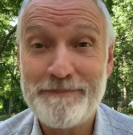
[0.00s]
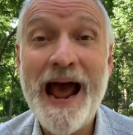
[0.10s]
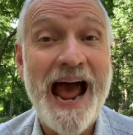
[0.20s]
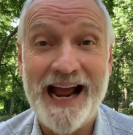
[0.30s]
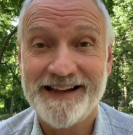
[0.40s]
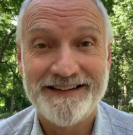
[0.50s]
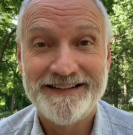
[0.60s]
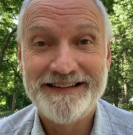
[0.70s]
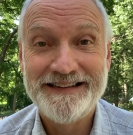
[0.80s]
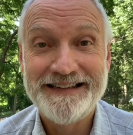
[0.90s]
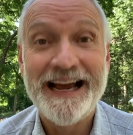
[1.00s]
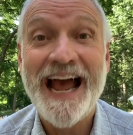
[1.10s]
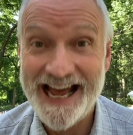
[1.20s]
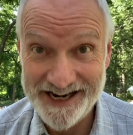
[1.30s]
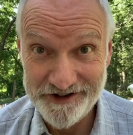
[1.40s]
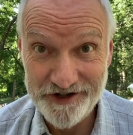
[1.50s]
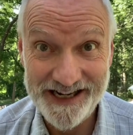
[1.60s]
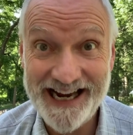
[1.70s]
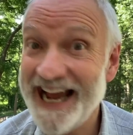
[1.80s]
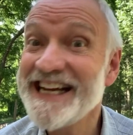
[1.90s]
back," and
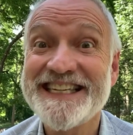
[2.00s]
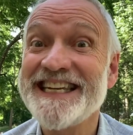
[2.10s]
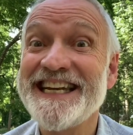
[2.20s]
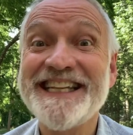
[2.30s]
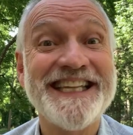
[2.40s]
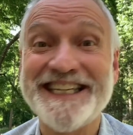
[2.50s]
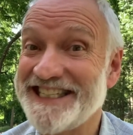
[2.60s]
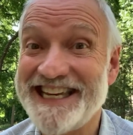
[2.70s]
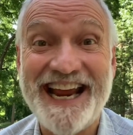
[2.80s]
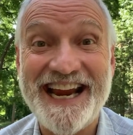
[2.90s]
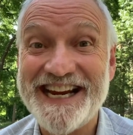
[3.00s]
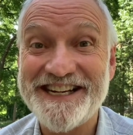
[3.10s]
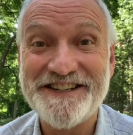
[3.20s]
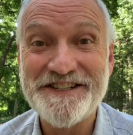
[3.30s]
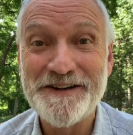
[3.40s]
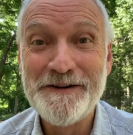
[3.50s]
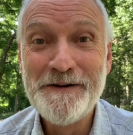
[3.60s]
she exited the stage.